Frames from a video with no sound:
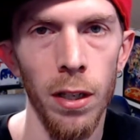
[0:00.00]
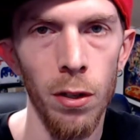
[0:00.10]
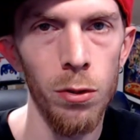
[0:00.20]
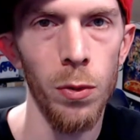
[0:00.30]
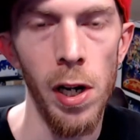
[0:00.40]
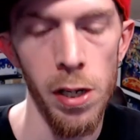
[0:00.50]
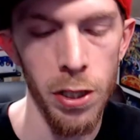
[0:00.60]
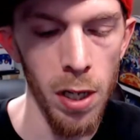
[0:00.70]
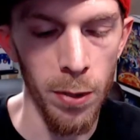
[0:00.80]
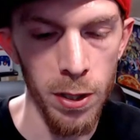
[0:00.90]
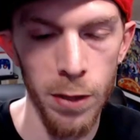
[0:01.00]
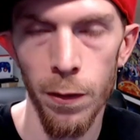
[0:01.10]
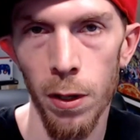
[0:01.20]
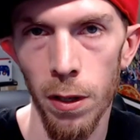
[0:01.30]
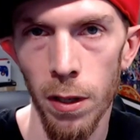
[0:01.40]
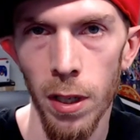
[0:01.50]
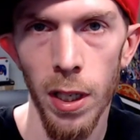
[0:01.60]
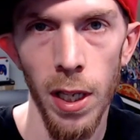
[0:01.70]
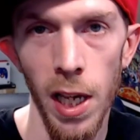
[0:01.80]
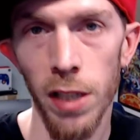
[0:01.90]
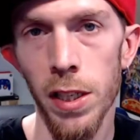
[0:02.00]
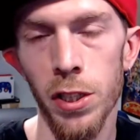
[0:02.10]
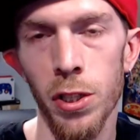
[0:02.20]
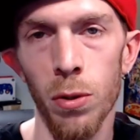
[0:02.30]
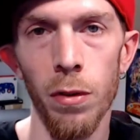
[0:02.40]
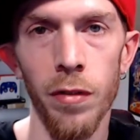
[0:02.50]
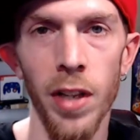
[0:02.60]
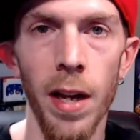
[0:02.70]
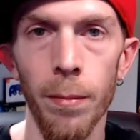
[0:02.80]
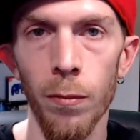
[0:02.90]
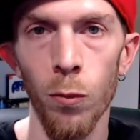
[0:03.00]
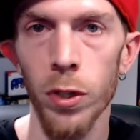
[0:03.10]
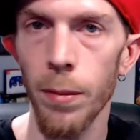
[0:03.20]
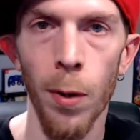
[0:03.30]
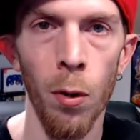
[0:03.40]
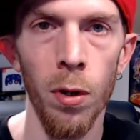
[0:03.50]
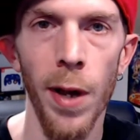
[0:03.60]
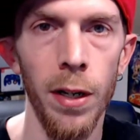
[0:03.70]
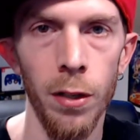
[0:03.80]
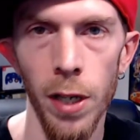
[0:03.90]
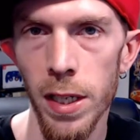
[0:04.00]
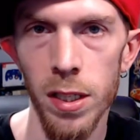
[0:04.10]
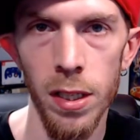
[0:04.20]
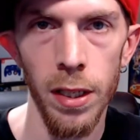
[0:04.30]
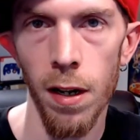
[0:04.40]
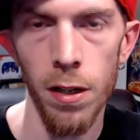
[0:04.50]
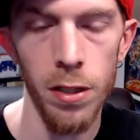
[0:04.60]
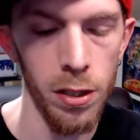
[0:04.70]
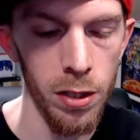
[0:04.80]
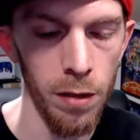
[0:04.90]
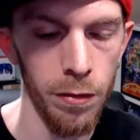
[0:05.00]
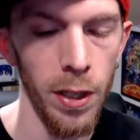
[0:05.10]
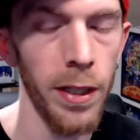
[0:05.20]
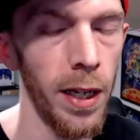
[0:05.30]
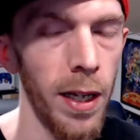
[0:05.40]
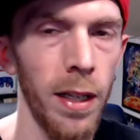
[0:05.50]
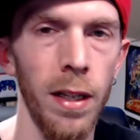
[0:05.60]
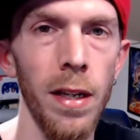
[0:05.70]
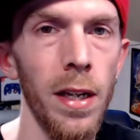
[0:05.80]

And those were our summers for at least 2 of them with the Pokemon craze and the cards and stuff like that.